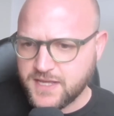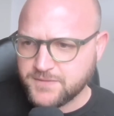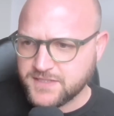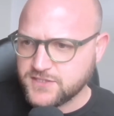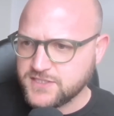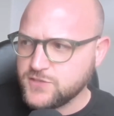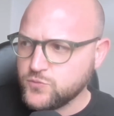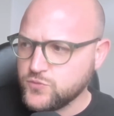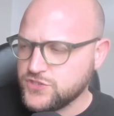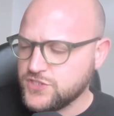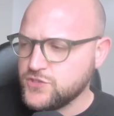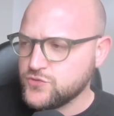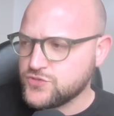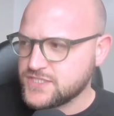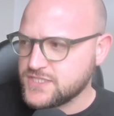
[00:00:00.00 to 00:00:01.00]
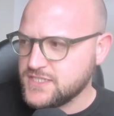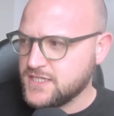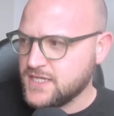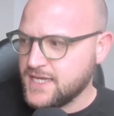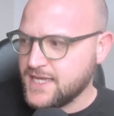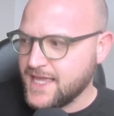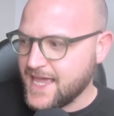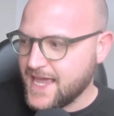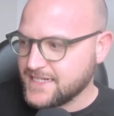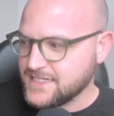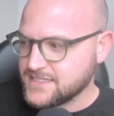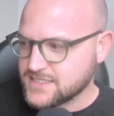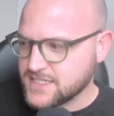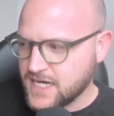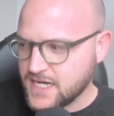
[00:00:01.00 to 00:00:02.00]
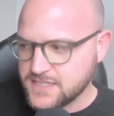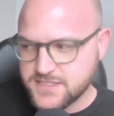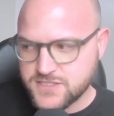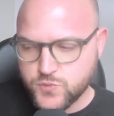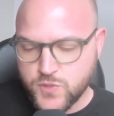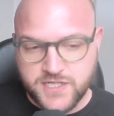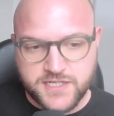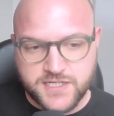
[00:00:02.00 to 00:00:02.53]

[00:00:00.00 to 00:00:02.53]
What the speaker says: I mean, did you see any signs as well